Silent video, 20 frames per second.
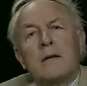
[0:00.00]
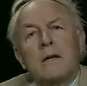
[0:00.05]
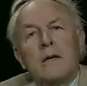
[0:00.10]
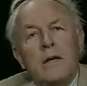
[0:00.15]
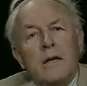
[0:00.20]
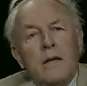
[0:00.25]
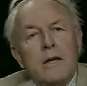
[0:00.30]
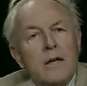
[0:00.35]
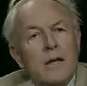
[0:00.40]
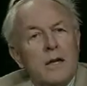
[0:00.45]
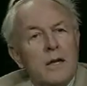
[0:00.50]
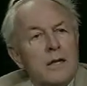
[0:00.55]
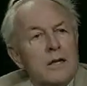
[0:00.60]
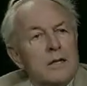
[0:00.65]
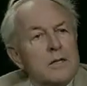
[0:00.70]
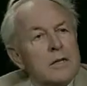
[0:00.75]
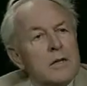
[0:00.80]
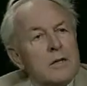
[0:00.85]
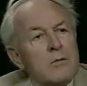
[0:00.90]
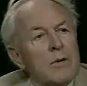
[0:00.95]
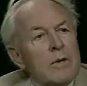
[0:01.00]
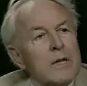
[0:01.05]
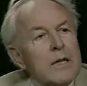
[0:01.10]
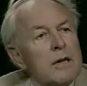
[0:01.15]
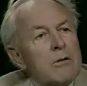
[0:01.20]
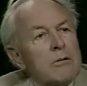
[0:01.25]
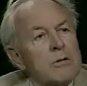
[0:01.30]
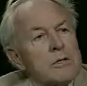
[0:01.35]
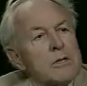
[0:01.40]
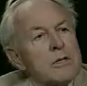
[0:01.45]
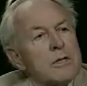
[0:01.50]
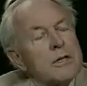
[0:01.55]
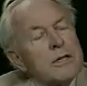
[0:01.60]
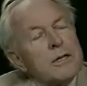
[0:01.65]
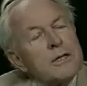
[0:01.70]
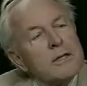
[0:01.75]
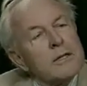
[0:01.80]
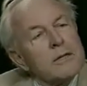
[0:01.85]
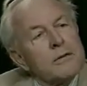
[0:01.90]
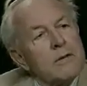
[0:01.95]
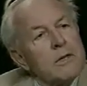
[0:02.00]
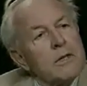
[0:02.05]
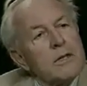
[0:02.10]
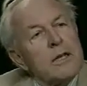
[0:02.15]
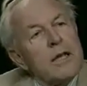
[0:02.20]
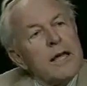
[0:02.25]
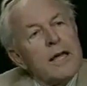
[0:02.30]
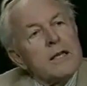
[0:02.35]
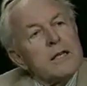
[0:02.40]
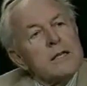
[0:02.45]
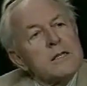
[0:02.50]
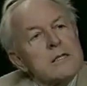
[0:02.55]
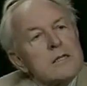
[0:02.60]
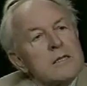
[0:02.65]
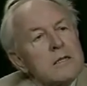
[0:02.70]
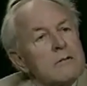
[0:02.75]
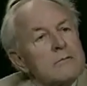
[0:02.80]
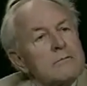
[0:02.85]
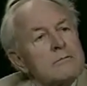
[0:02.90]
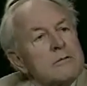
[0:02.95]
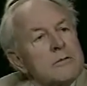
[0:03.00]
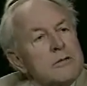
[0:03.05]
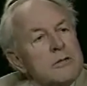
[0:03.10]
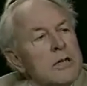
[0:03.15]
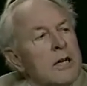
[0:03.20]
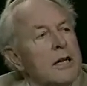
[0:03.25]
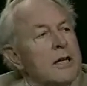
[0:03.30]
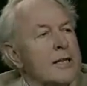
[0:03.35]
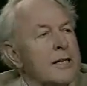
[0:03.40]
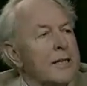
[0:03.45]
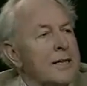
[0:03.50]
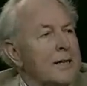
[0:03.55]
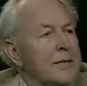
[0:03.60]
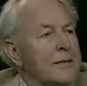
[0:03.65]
And he said, "Well, I was thinking of the dance of Shakti."